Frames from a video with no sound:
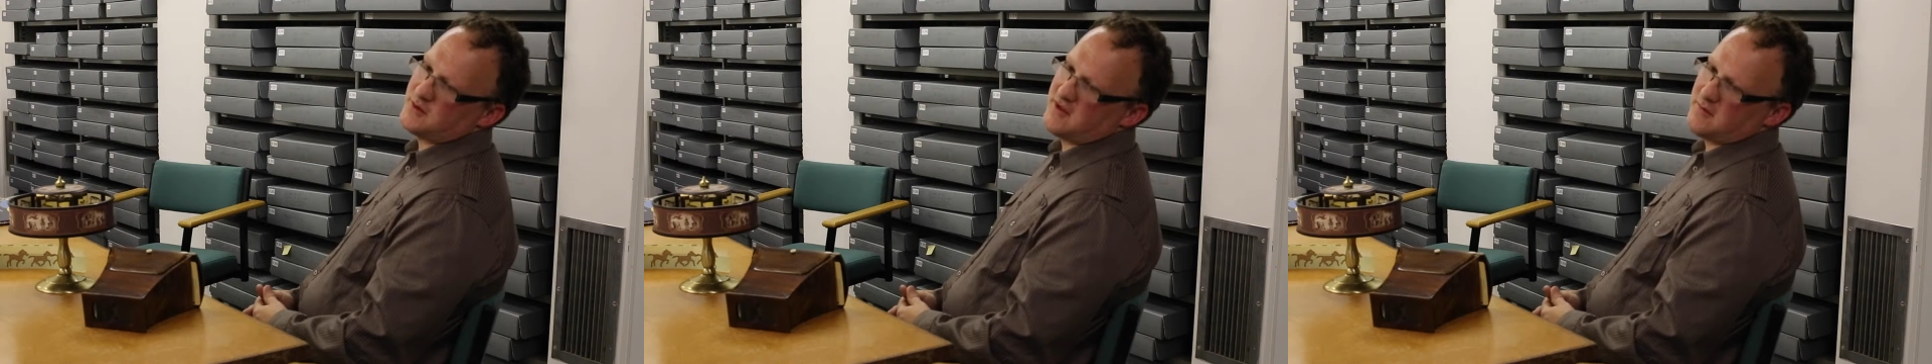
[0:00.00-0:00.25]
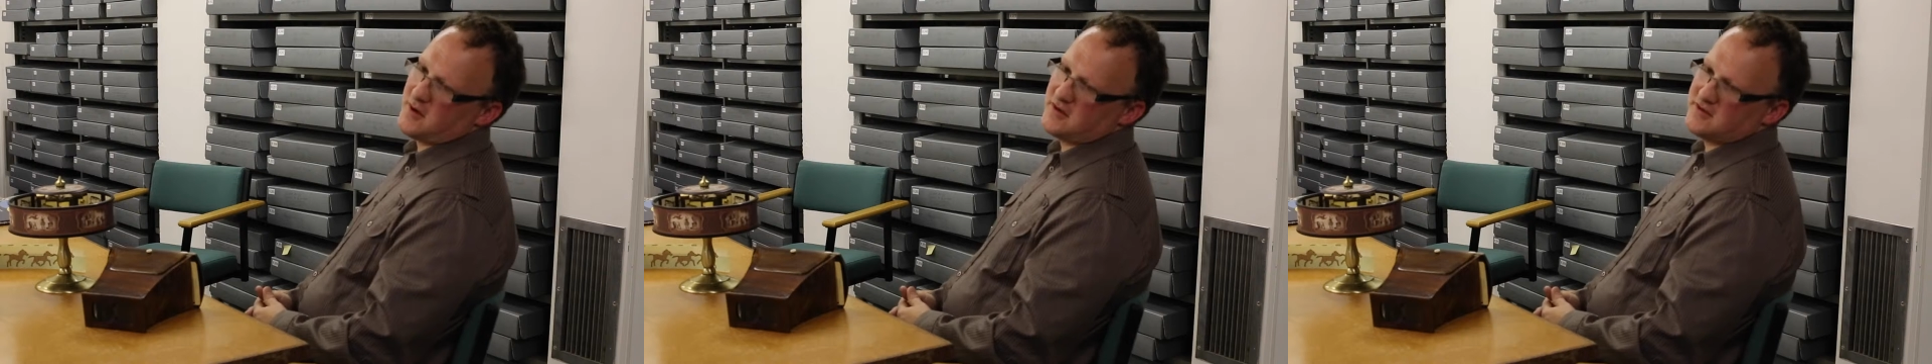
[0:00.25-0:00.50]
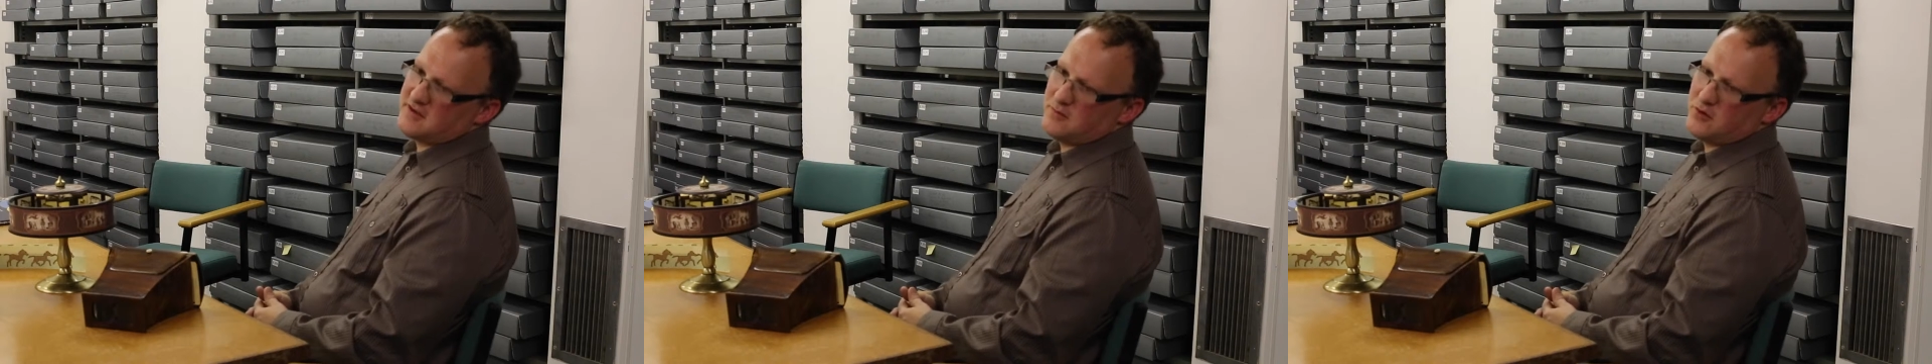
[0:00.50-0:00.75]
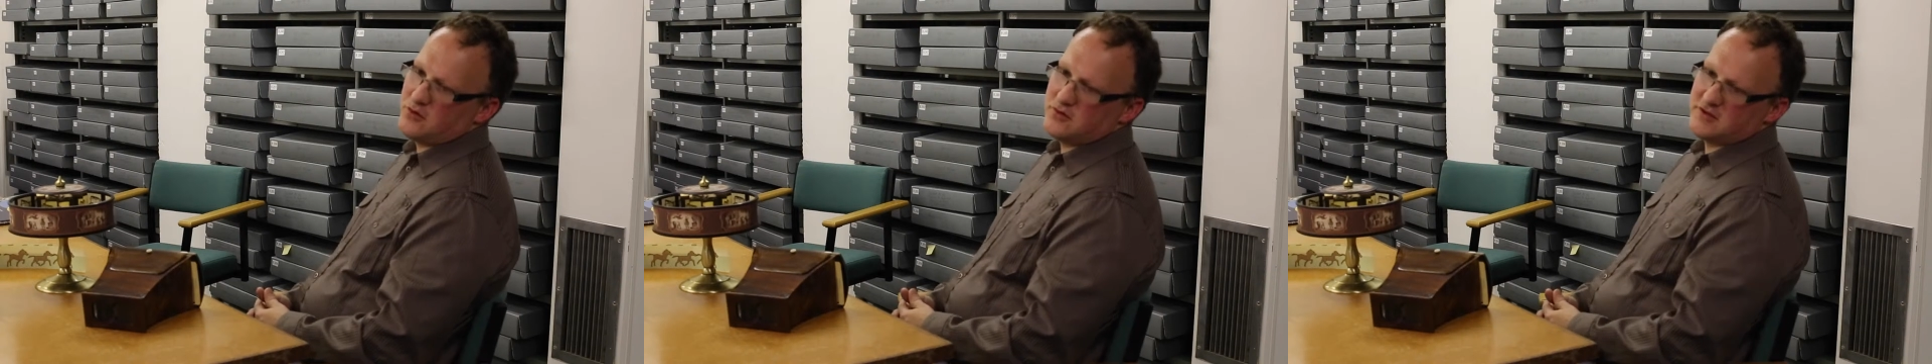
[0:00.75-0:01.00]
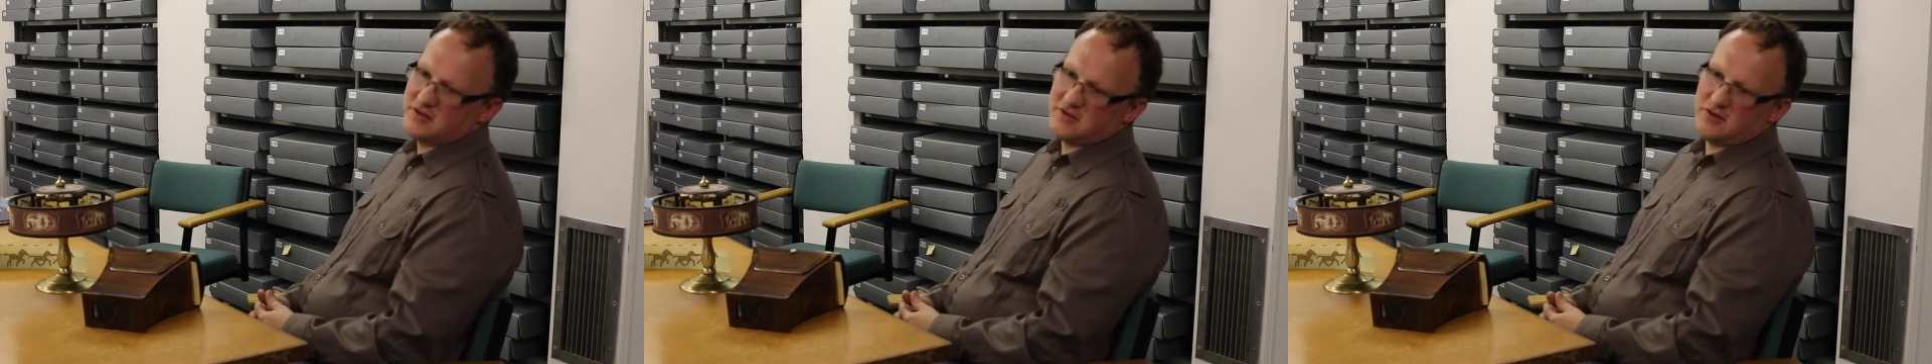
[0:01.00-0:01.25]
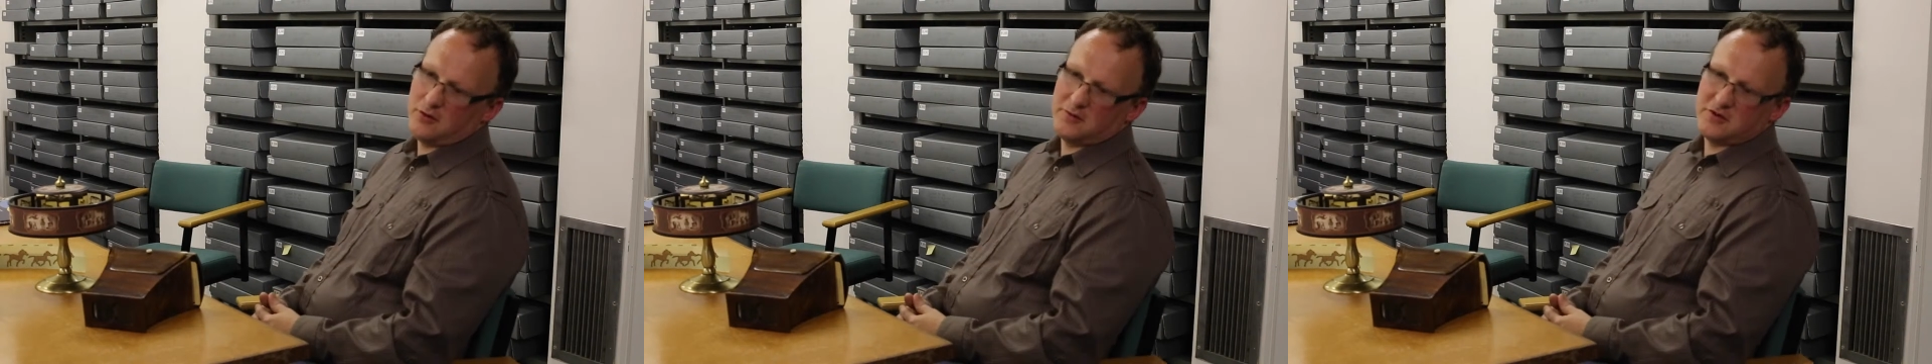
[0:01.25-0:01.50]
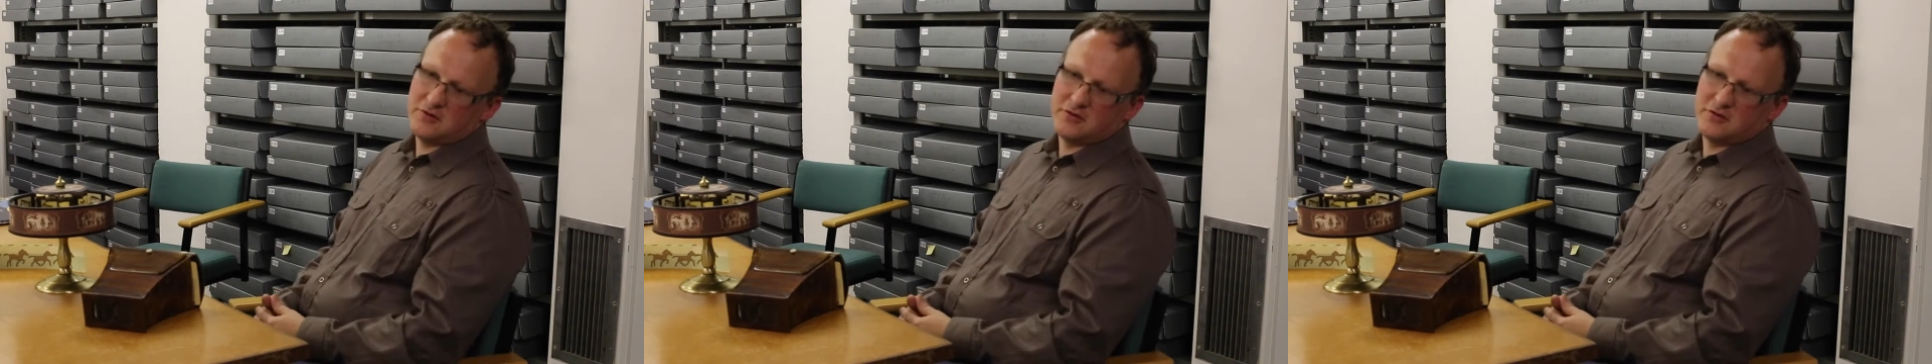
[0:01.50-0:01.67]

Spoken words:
one of the most important optical